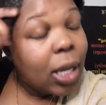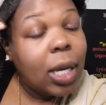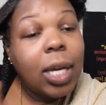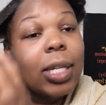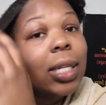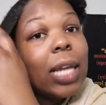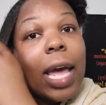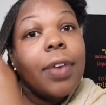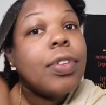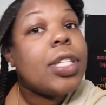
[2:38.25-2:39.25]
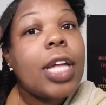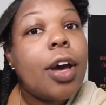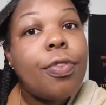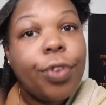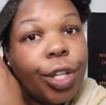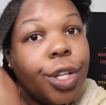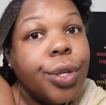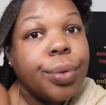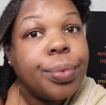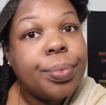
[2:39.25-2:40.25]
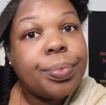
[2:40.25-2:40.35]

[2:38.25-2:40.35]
honey, not every style for you.